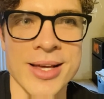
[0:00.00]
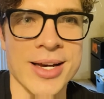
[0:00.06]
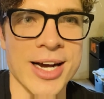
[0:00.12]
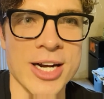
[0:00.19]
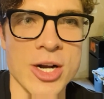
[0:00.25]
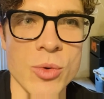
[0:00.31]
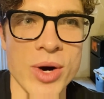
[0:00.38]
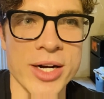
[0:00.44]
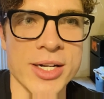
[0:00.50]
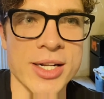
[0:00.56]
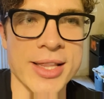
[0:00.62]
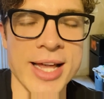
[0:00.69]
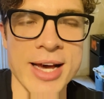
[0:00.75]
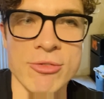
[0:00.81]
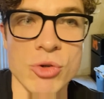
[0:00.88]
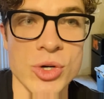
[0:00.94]
I don't know why I did it
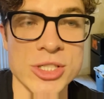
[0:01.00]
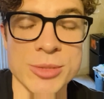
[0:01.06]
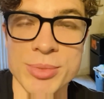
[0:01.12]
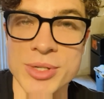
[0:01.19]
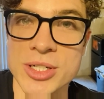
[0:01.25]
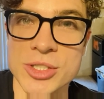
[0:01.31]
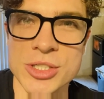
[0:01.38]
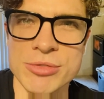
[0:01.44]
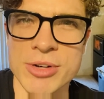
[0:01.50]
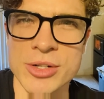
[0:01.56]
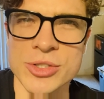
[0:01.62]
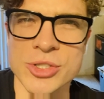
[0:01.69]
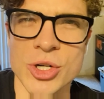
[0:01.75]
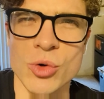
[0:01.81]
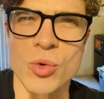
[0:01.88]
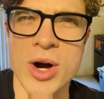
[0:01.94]
in that voice, but it just felt
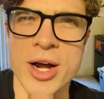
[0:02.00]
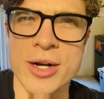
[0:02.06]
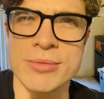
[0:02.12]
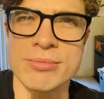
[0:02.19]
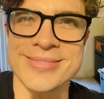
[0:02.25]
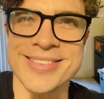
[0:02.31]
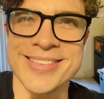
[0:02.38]
so right.